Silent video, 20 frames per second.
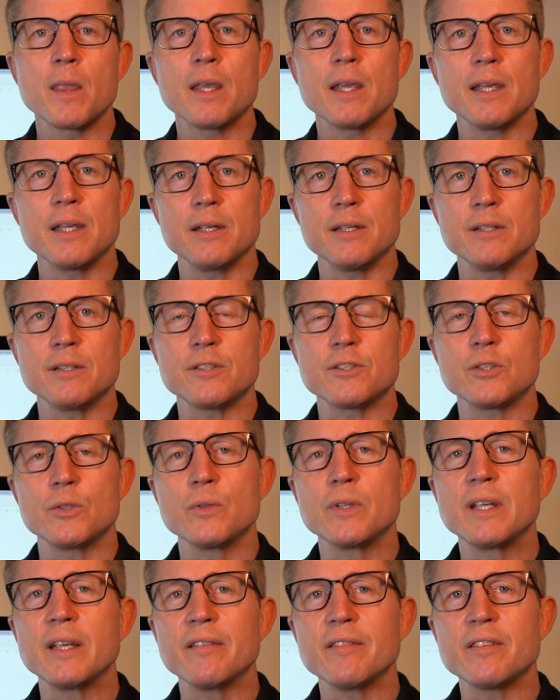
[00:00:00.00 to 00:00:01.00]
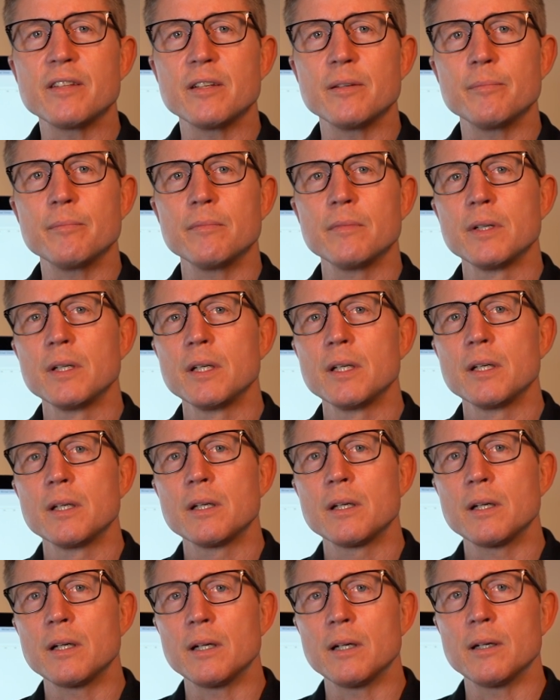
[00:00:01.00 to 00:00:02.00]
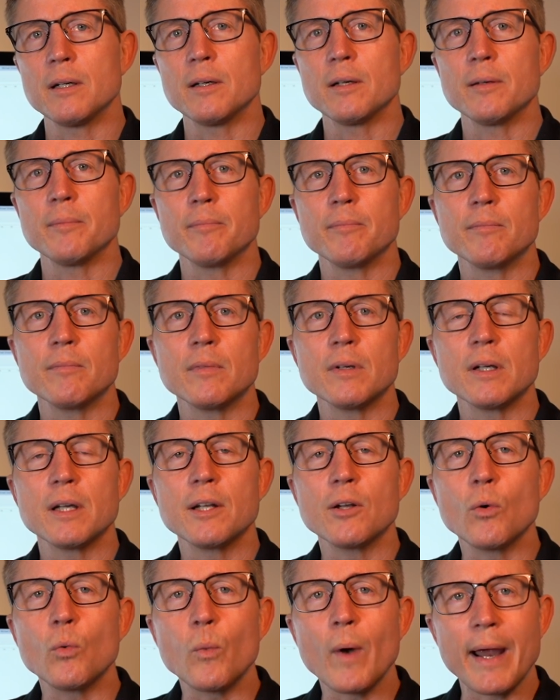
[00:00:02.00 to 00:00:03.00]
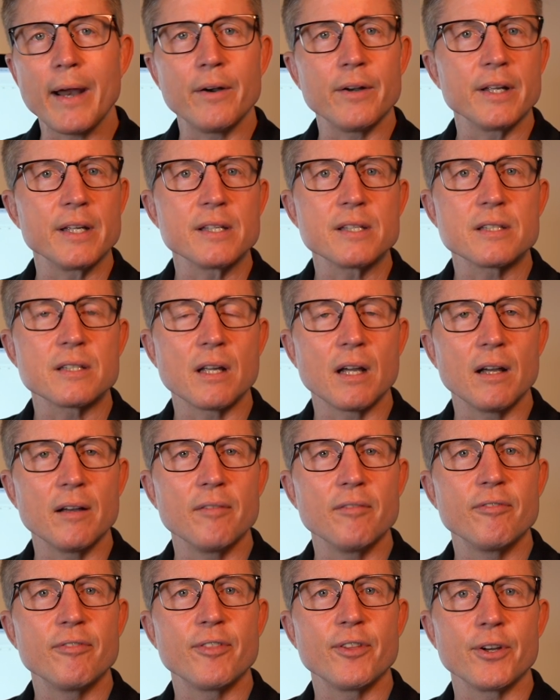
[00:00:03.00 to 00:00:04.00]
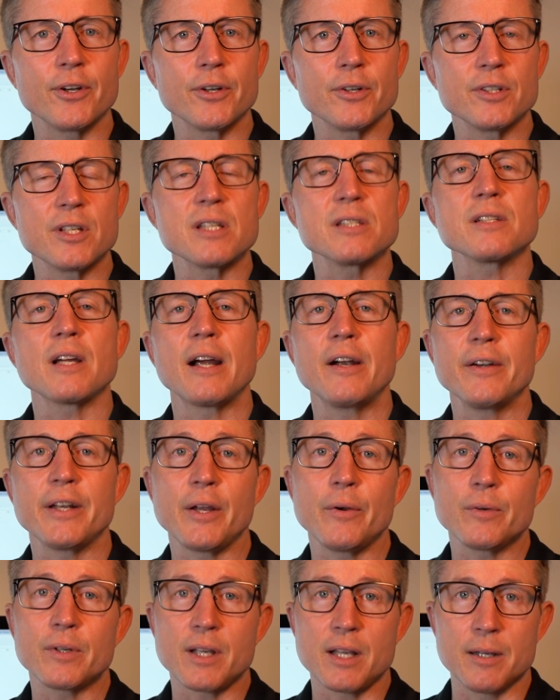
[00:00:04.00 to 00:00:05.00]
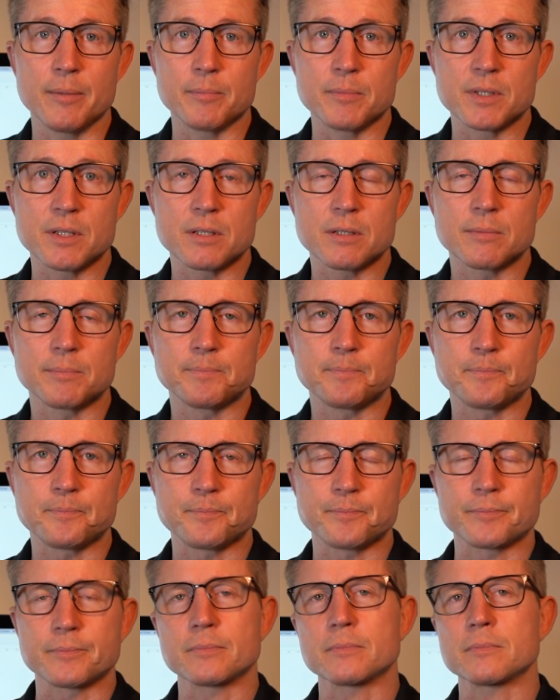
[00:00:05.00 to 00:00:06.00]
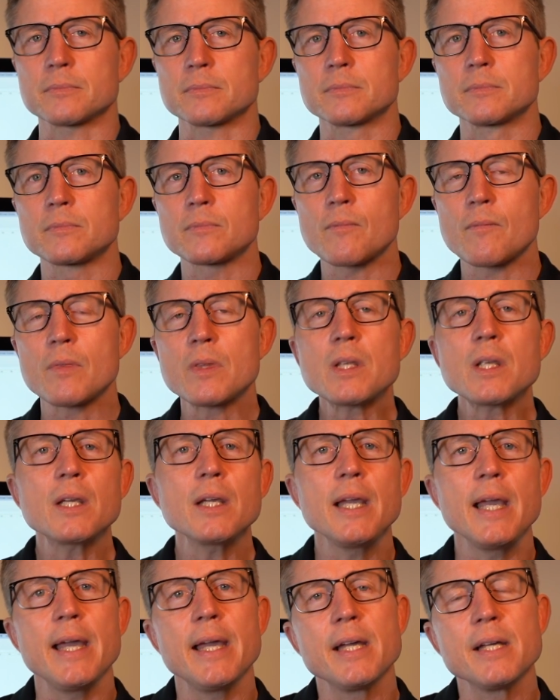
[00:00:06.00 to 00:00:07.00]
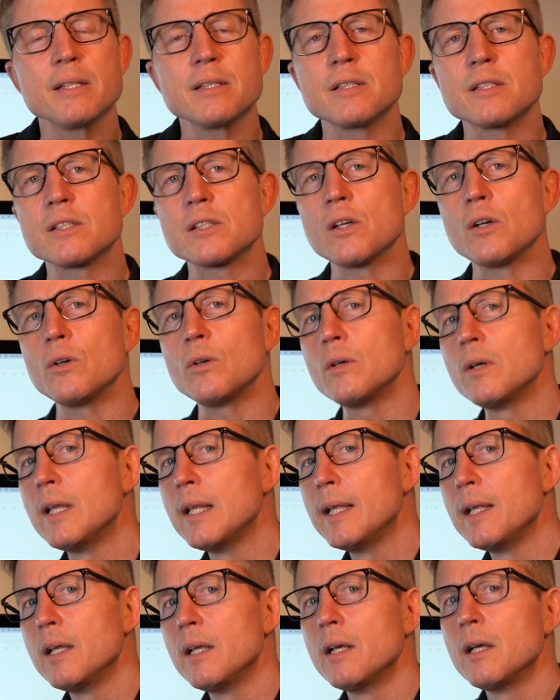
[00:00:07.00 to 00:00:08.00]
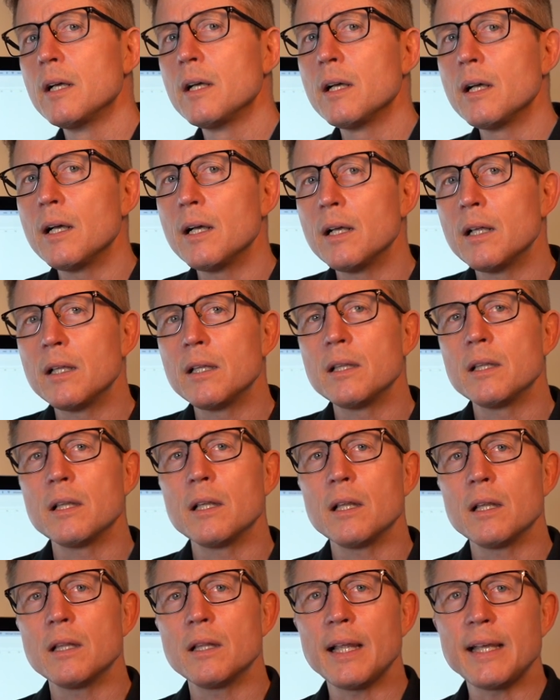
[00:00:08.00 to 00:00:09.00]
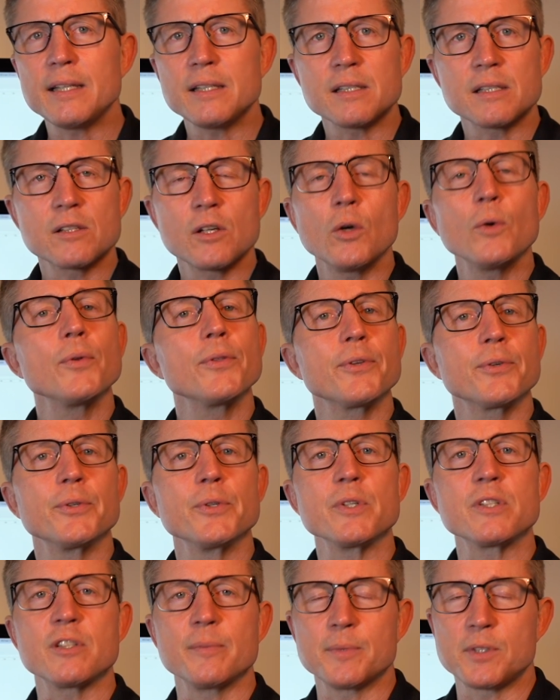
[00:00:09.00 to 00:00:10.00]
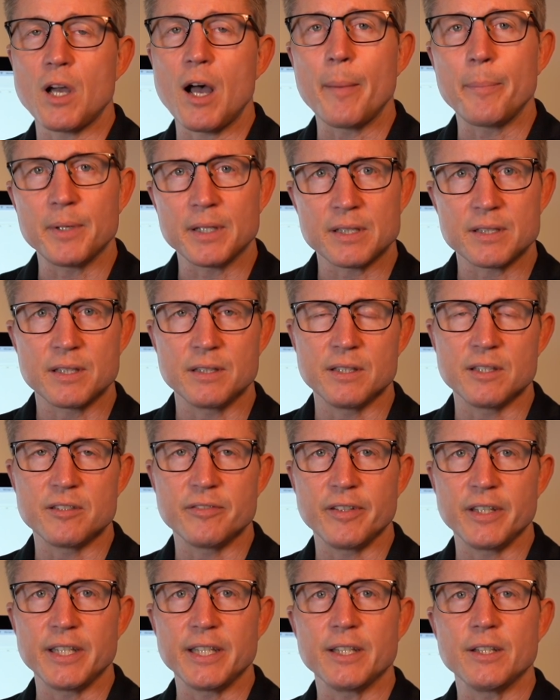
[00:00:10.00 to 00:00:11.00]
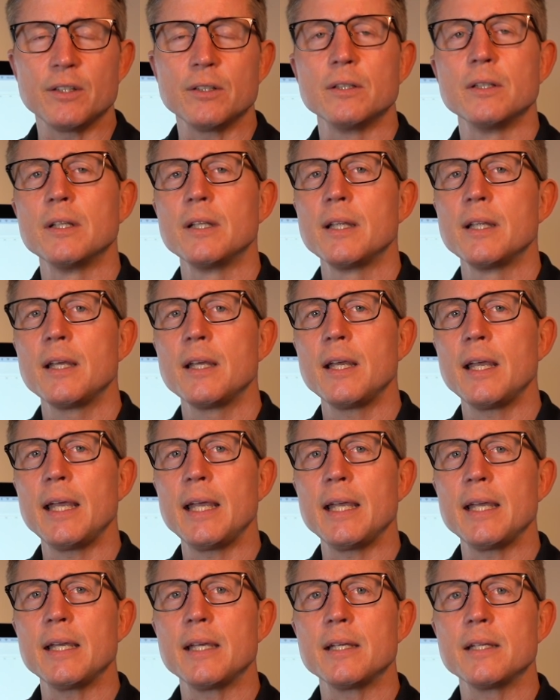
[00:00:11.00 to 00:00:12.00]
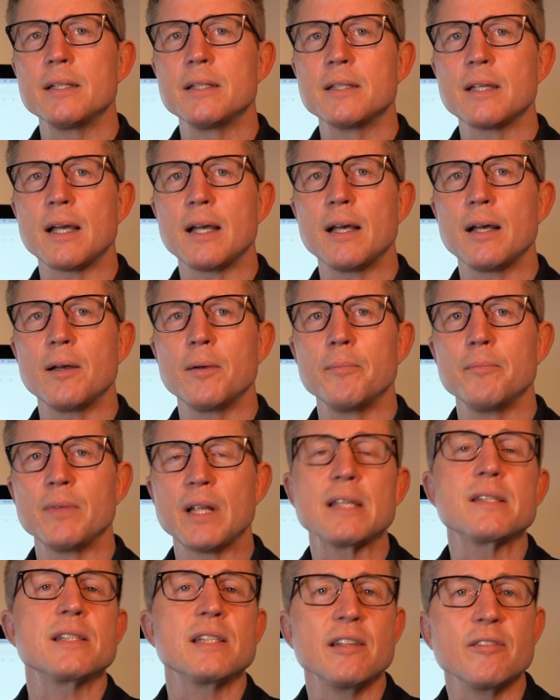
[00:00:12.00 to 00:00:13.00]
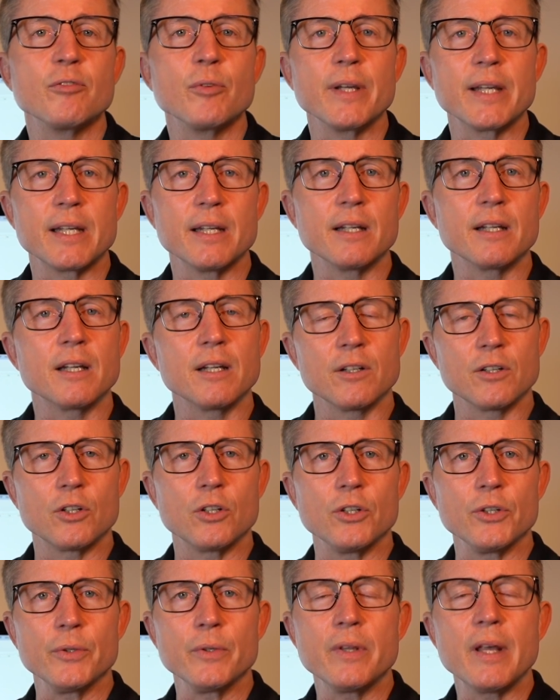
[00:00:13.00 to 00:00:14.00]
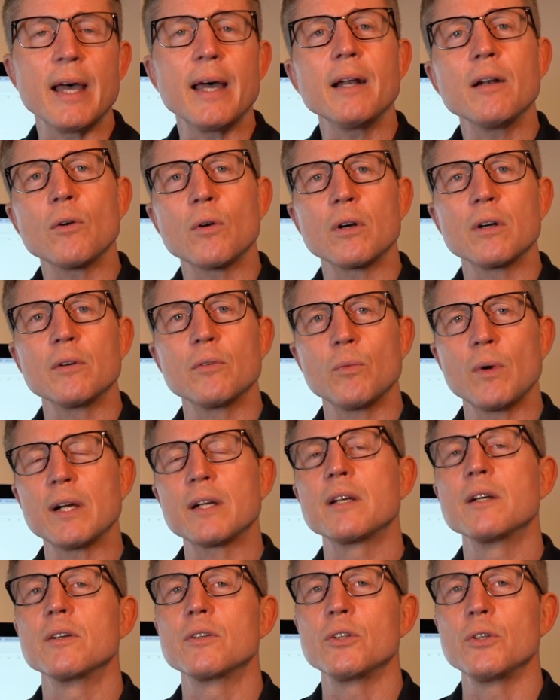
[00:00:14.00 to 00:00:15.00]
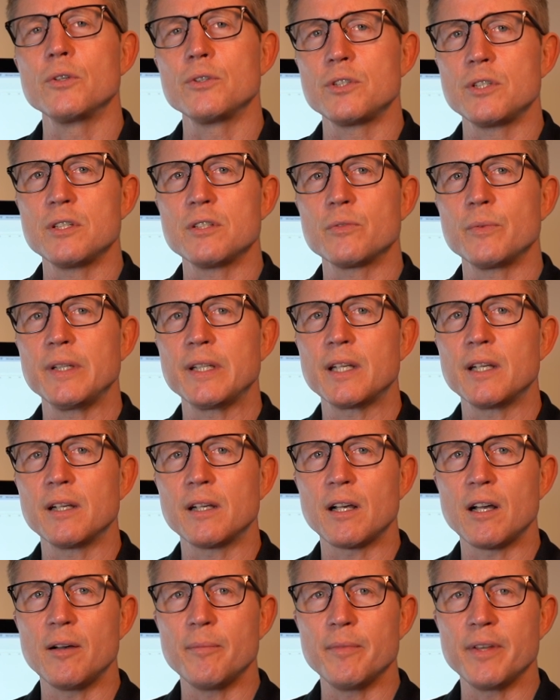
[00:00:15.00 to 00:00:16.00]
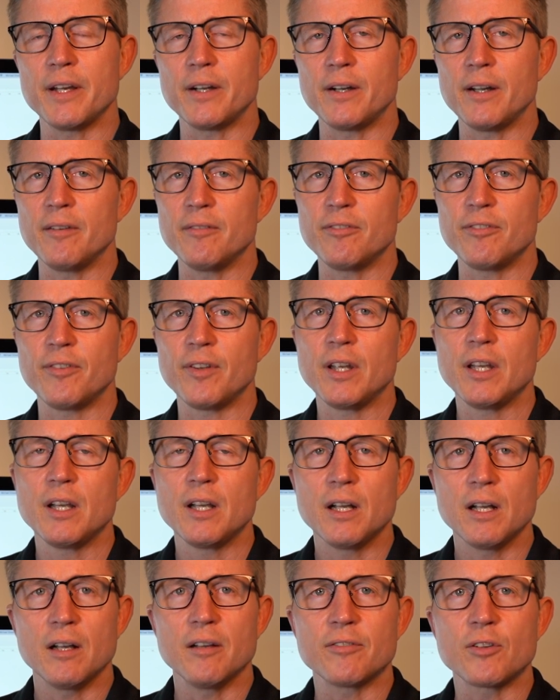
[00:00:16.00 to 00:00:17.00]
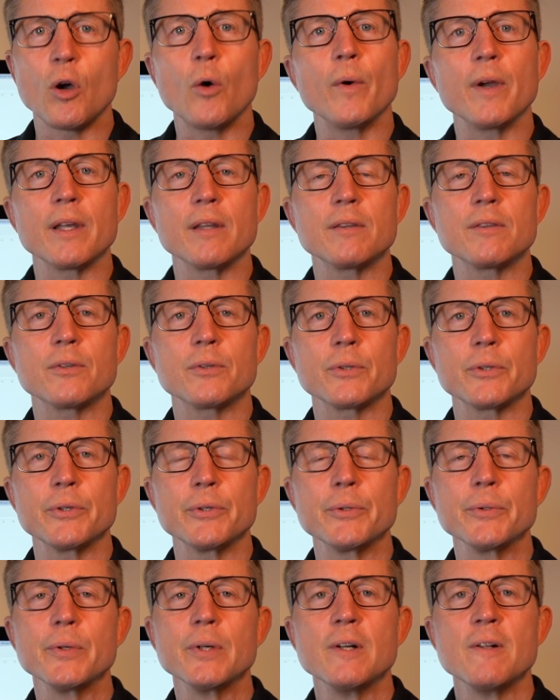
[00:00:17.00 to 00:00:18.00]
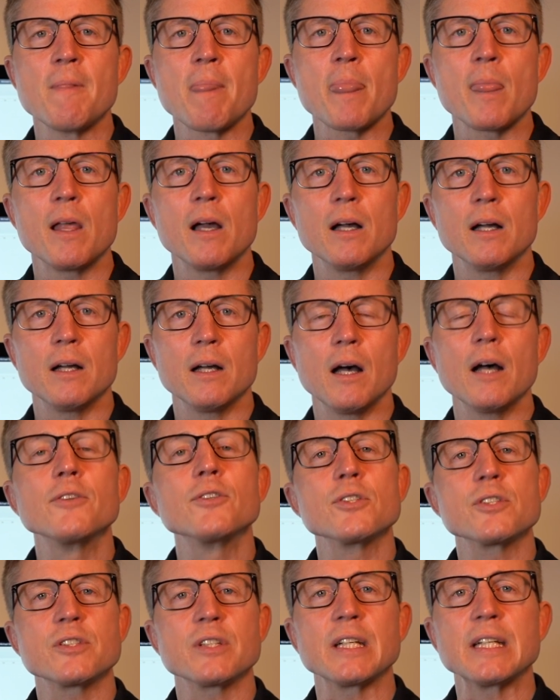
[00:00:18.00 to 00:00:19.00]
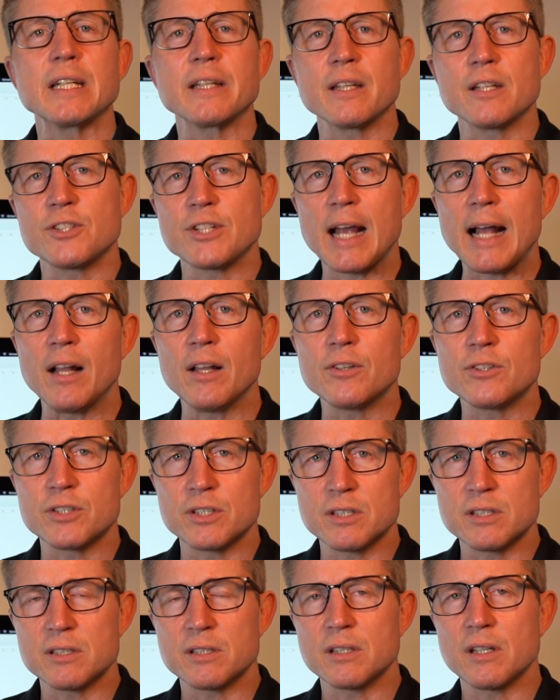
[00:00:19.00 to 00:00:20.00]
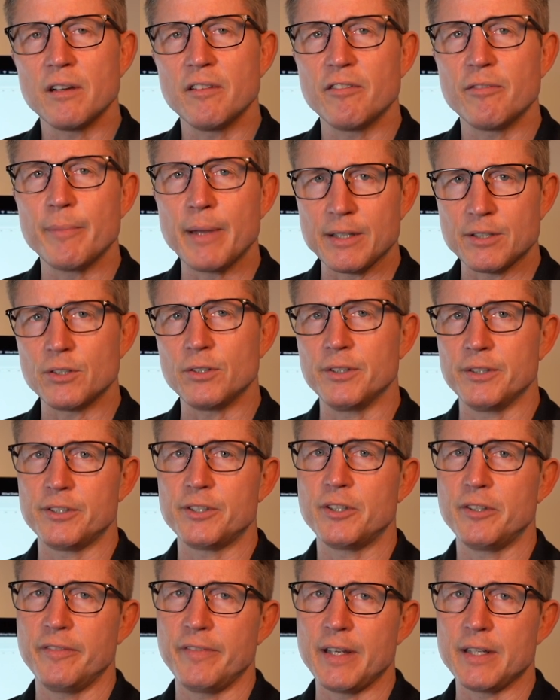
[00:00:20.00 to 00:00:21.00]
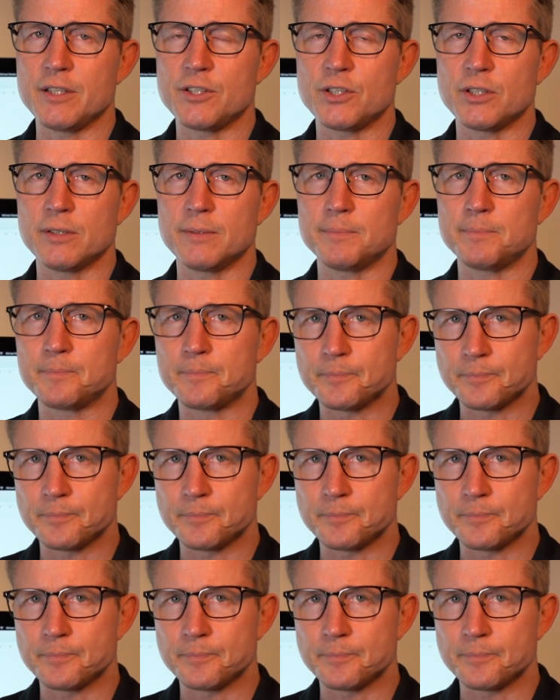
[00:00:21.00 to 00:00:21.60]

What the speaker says: is to give them an awareness of their desired outcomes. And so let's go through some topics in this video and let's see if we can conclude that, or what conclusions we can come thereof of going through understanding the challenges of mental intervention.